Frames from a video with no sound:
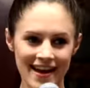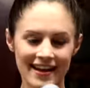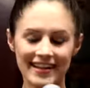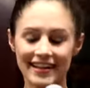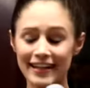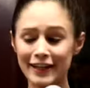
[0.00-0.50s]

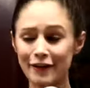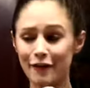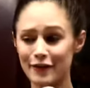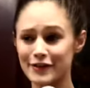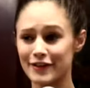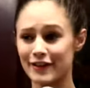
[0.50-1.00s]
And now he
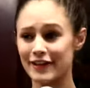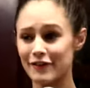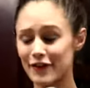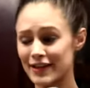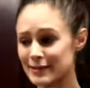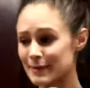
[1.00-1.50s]
also,
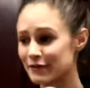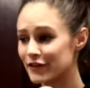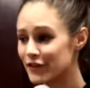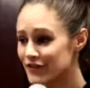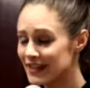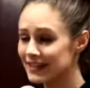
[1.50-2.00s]
even though he's been
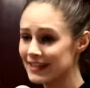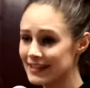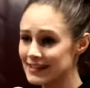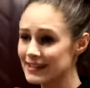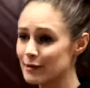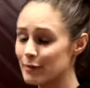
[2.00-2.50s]
15
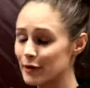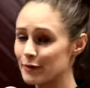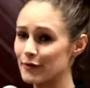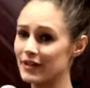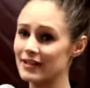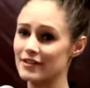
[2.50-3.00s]
years in the
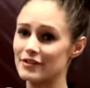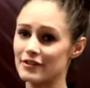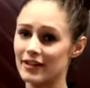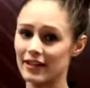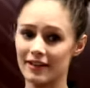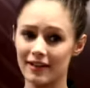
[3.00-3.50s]
bottled water
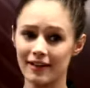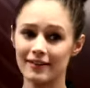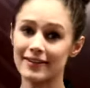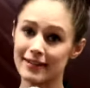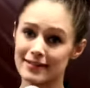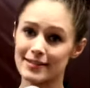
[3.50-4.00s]
industry,
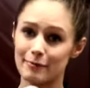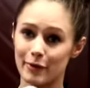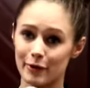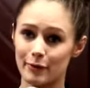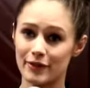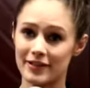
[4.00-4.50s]
thinks that
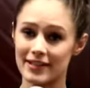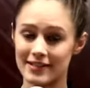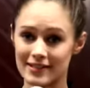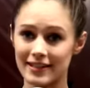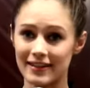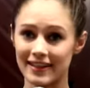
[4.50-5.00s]
bottled water
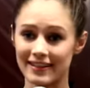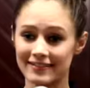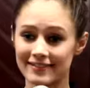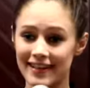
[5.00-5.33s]
is silly.